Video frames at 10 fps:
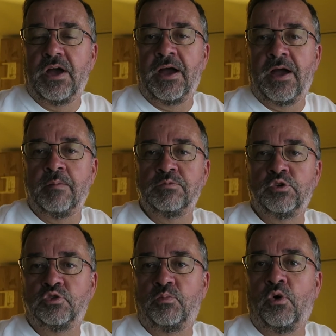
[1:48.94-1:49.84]

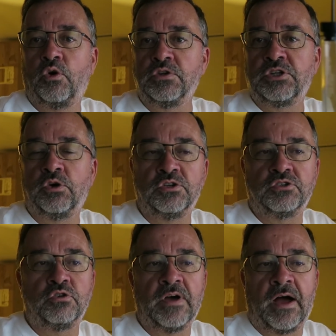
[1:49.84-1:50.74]
So it's important you
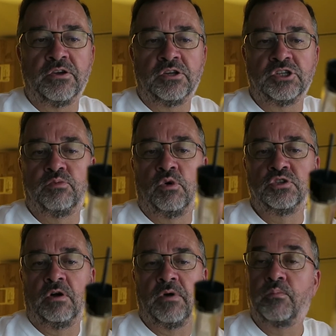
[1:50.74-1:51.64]
don't do that. You
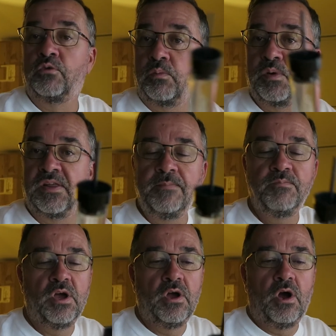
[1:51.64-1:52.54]
dispose of it
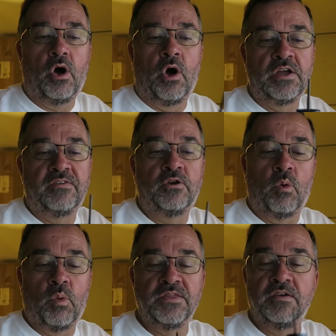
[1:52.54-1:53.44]
appropriately, or if you've
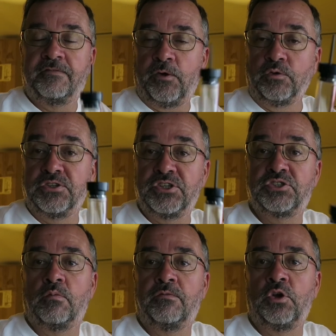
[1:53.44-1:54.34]
got one that filters the
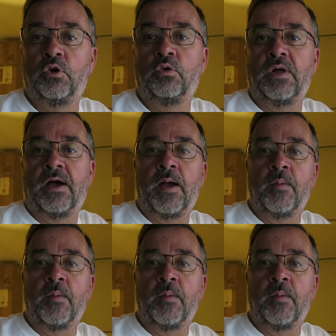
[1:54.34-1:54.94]
sump fuel,